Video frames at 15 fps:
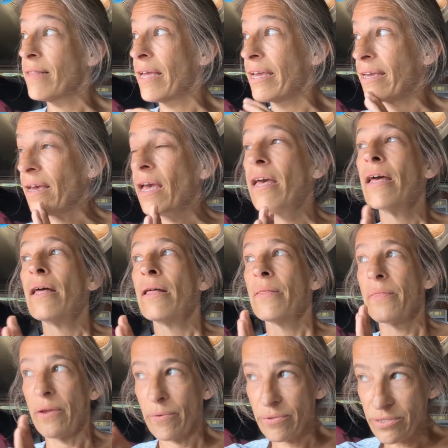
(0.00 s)
Like,
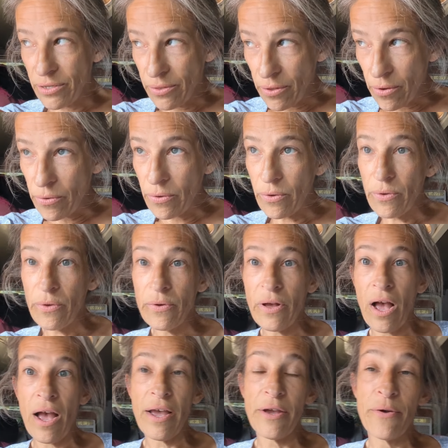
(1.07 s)
there was a local
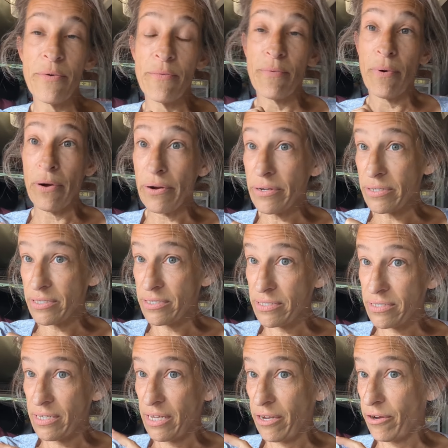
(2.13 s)
guy who
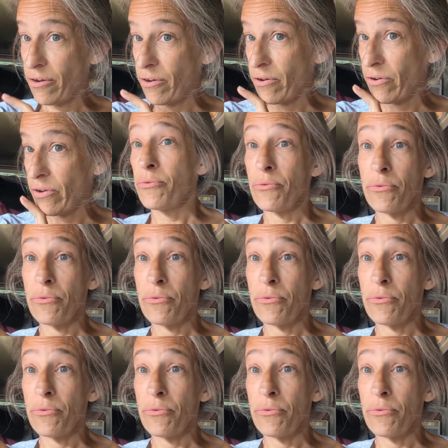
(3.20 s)
works here.